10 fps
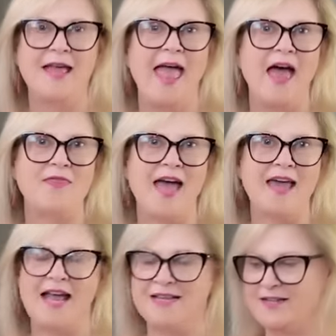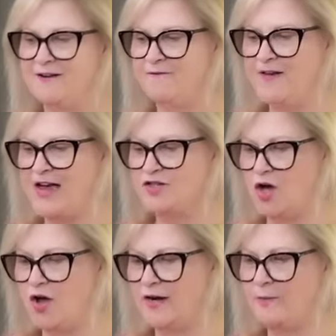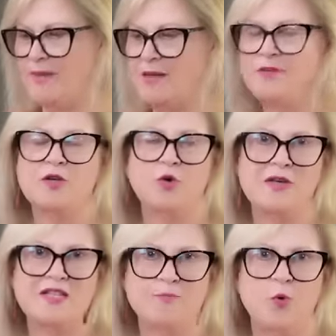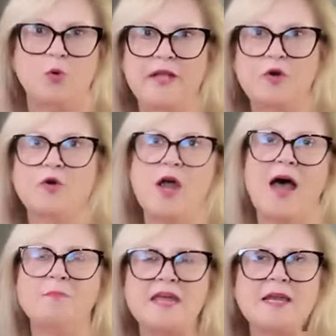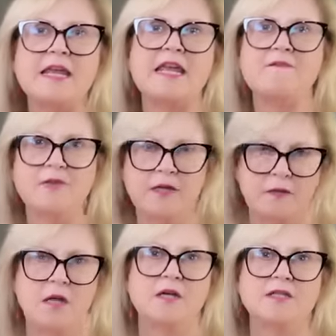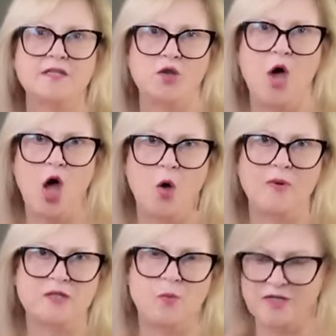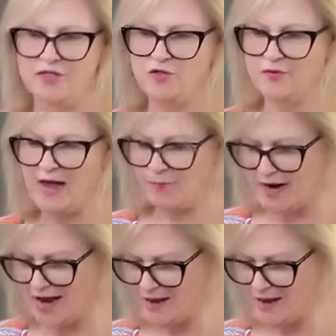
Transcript: and that has an effect on maybe the grease pooling or not being even. So you always want to do that. But I